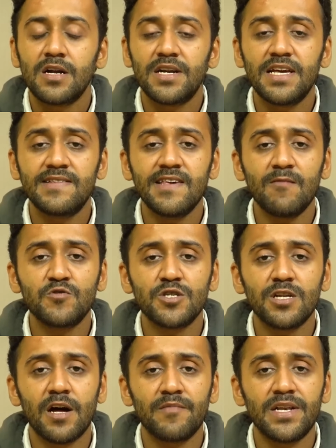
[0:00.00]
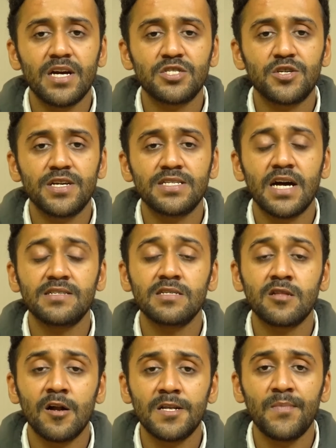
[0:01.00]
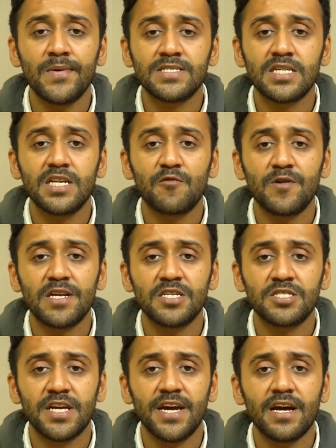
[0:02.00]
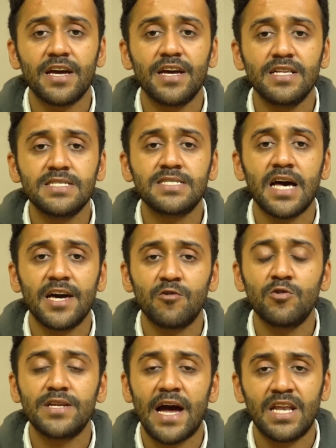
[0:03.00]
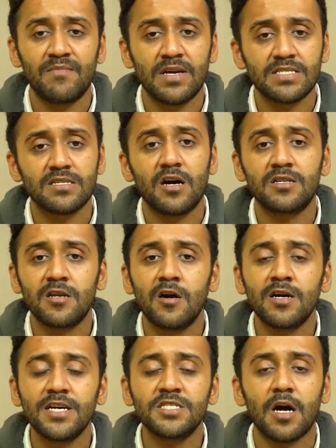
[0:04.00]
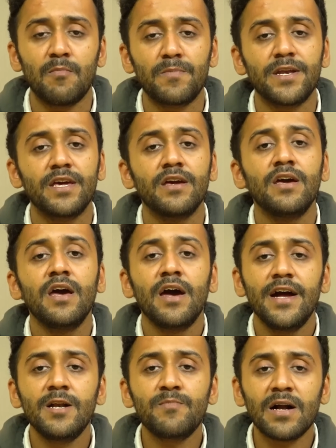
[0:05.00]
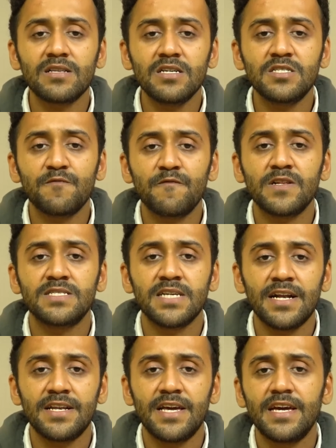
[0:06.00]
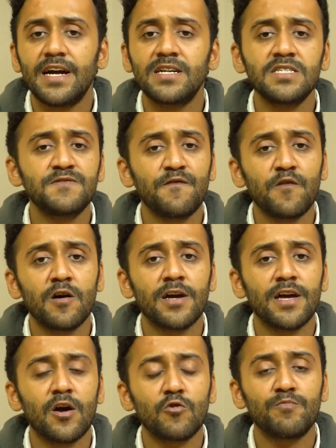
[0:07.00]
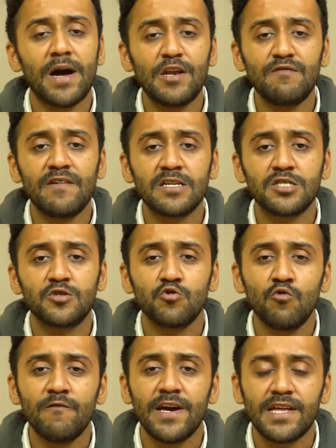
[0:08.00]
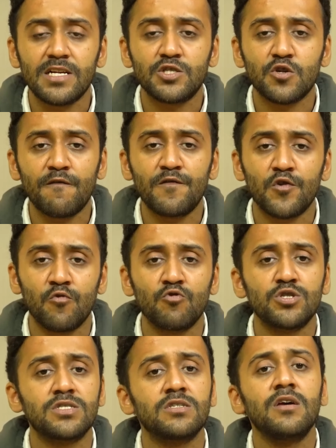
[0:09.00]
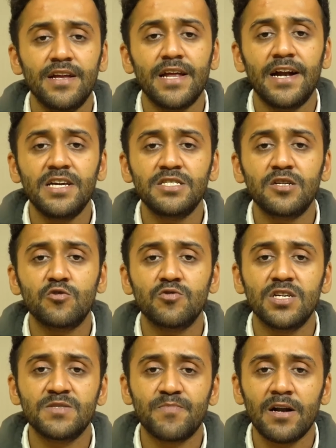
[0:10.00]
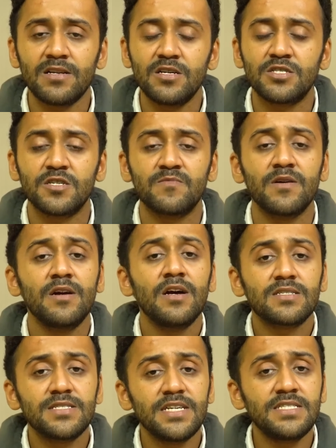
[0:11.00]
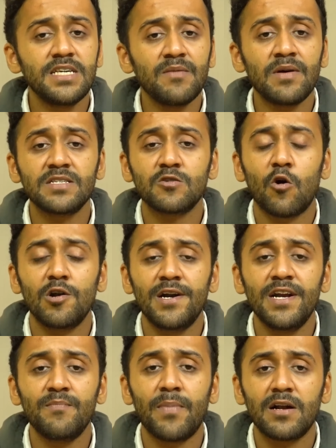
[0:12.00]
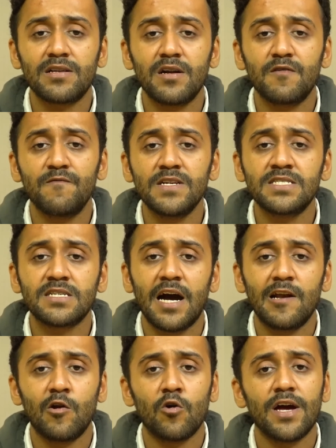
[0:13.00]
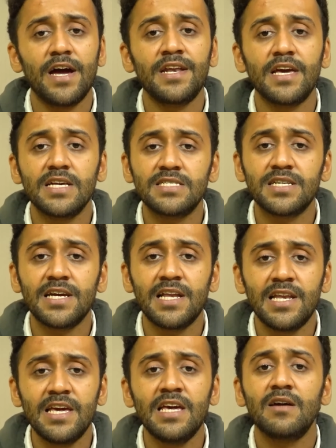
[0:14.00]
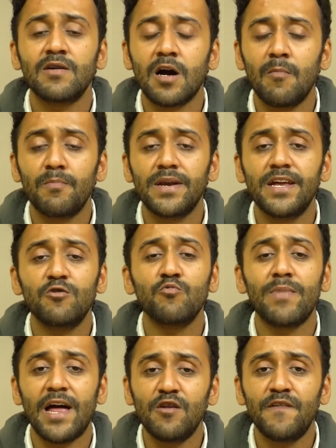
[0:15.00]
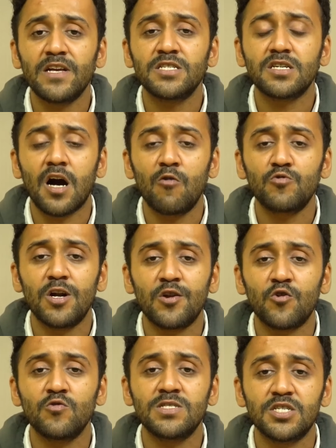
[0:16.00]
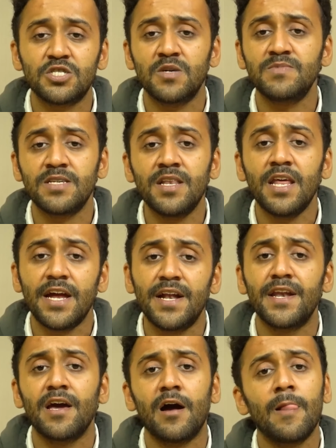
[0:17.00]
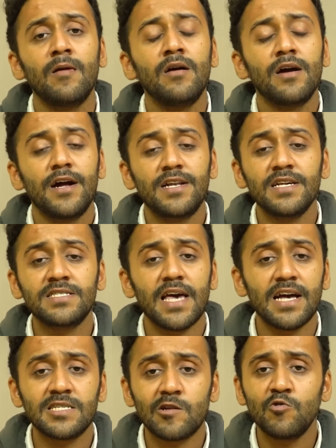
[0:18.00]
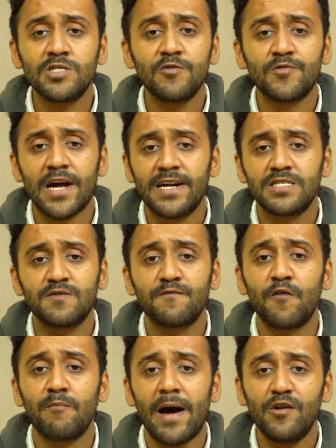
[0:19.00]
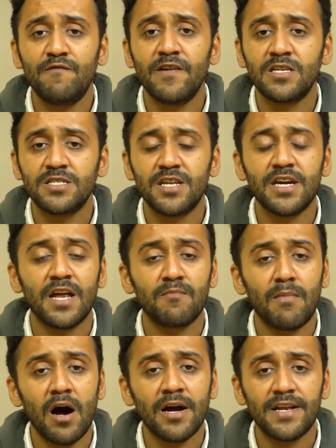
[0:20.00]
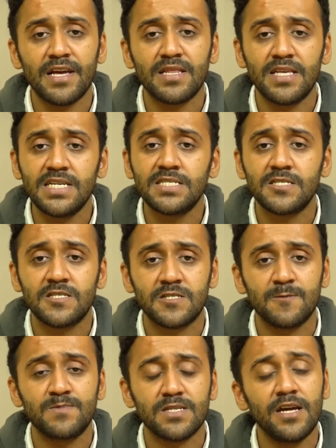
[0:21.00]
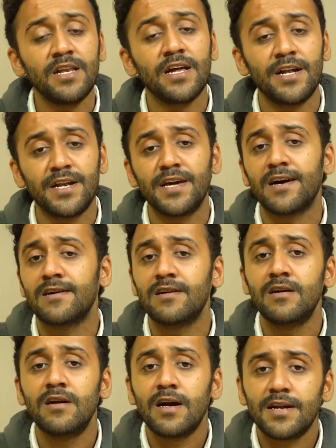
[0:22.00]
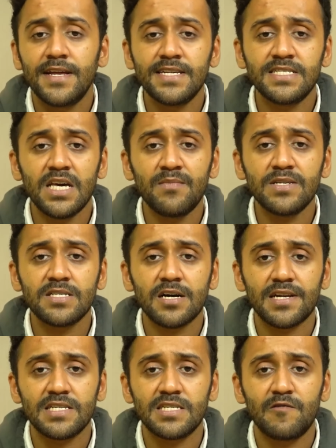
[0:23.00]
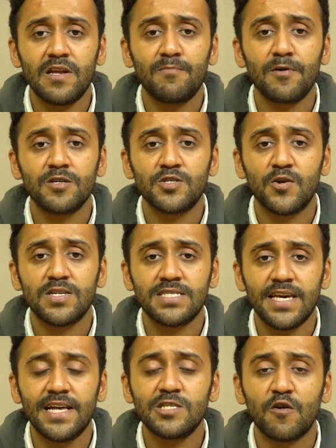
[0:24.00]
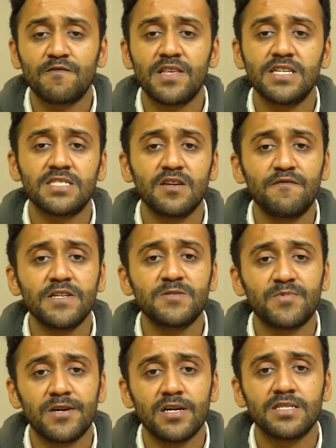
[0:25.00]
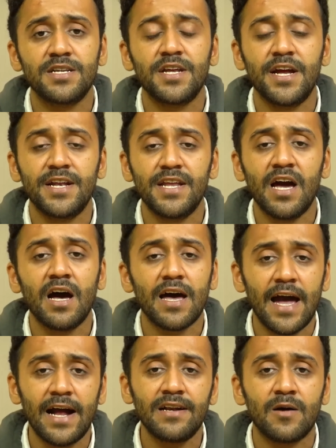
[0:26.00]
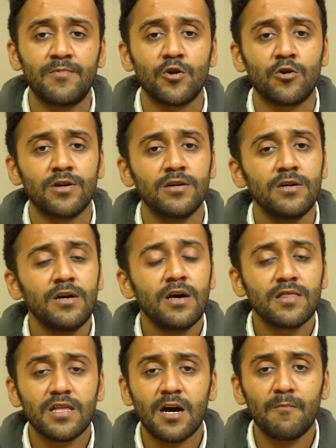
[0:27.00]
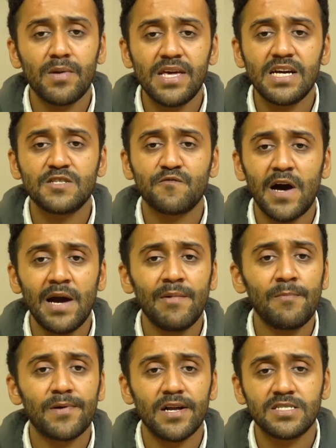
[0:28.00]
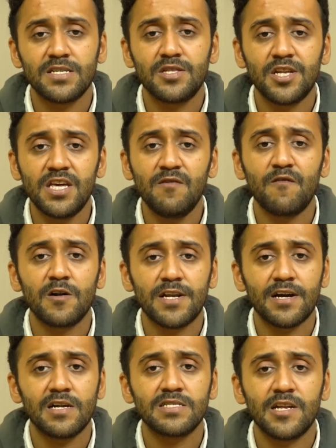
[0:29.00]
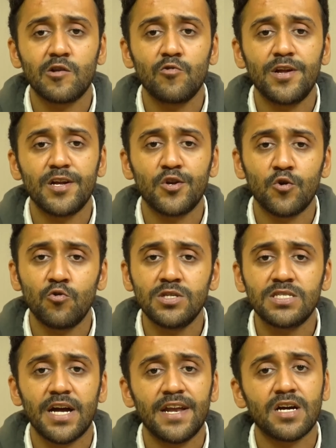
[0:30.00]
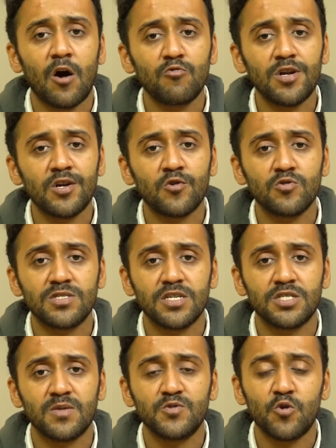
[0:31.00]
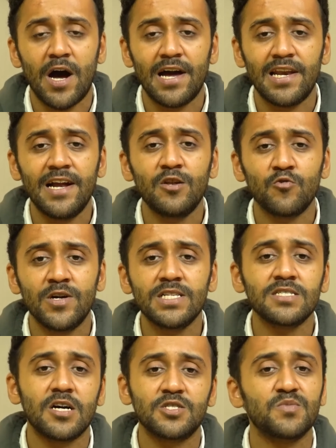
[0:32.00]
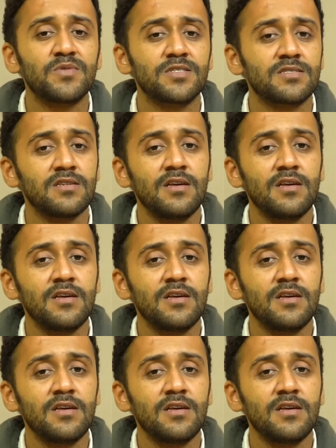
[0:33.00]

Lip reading: DCM Shriram Industries has a 30% equity stake in Xyron Dynamics, a Turkish company. In partnership with ZD, it is working to manufacture 2 variants of drones. In addition to this partnership, DCM has already partnered with Skylock, an Israeli company, to manufacture counter-drone systems in India. It has exclusive rights for manufacturing and marketing these systems in India. DCM is aggressively pursuing sales of these defense products in India and abroad. The company has viable products in 3 verticals, including drones and counter-drone systems, to highlight to its customers.